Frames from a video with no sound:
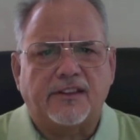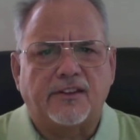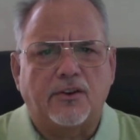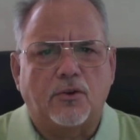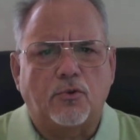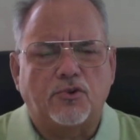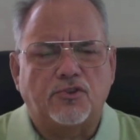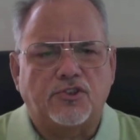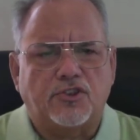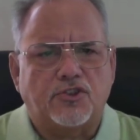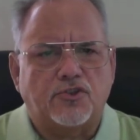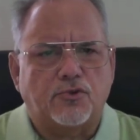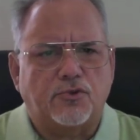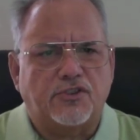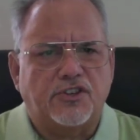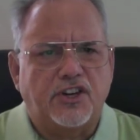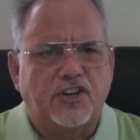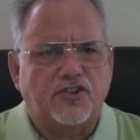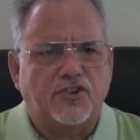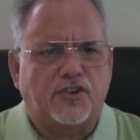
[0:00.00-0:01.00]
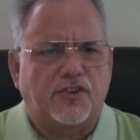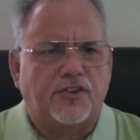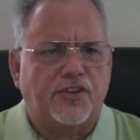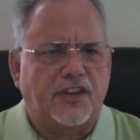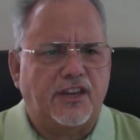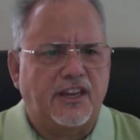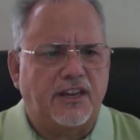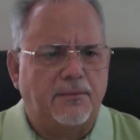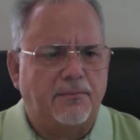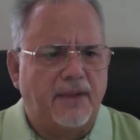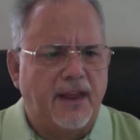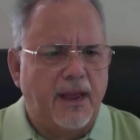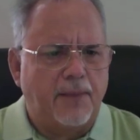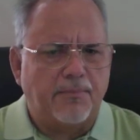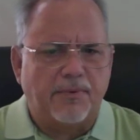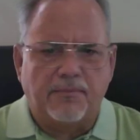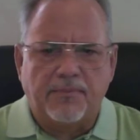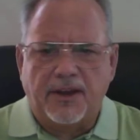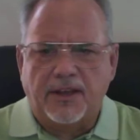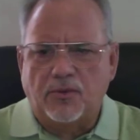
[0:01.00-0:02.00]
there was a strategic thinking
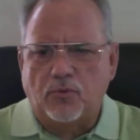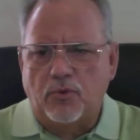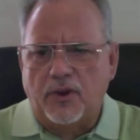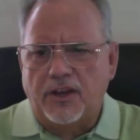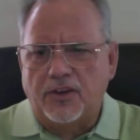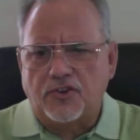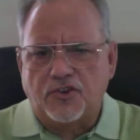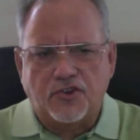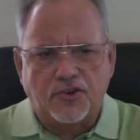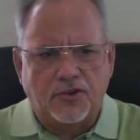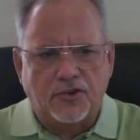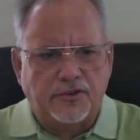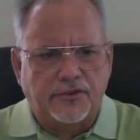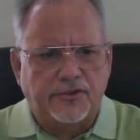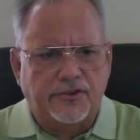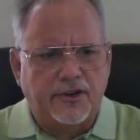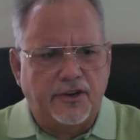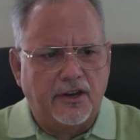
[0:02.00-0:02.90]
map. And by the way, you should,